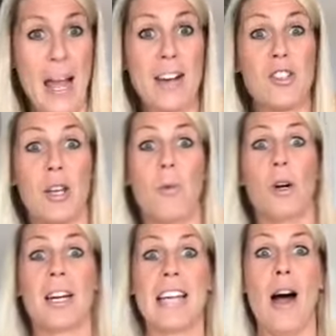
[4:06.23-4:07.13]
We actually
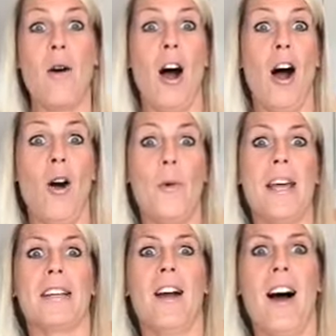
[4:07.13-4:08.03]
worked out all
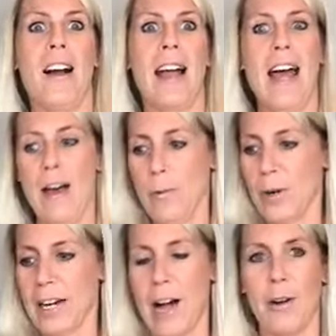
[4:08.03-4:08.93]
week long at
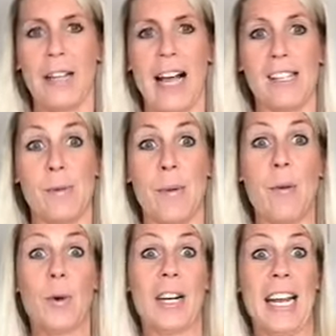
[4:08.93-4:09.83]
workout class. We've
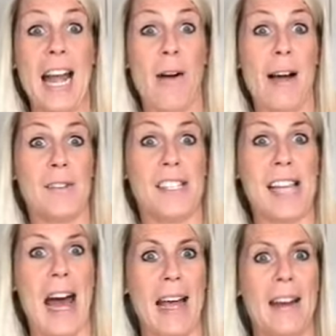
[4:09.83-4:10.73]
been working out
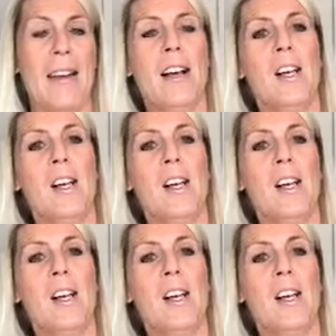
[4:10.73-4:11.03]
outside.